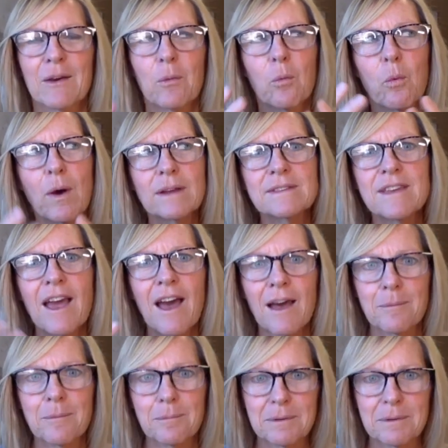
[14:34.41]
What's
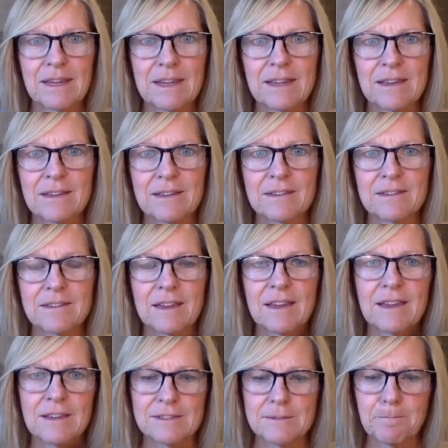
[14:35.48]
happening is
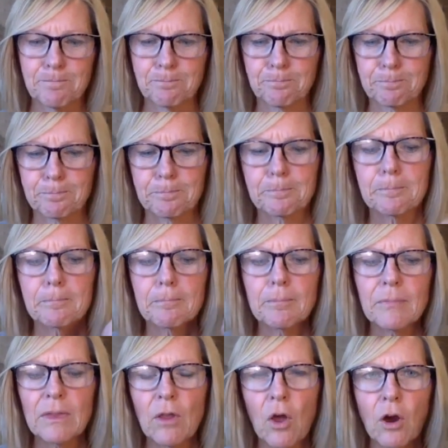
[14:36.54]

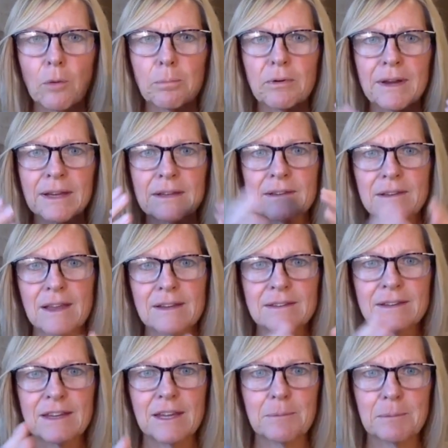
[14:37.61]
our brains like to
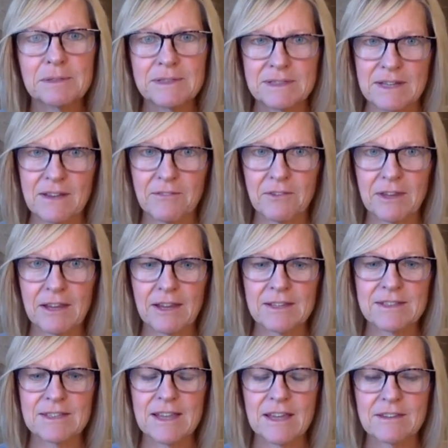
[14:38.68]
keep us safe, like I
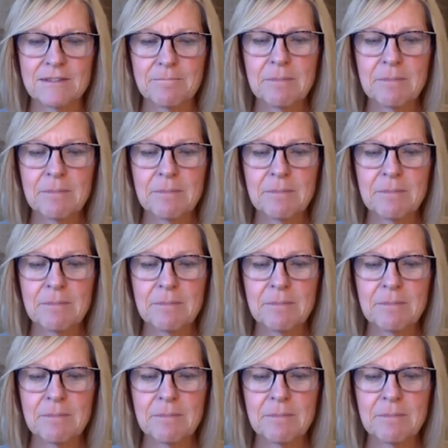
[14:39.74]
said.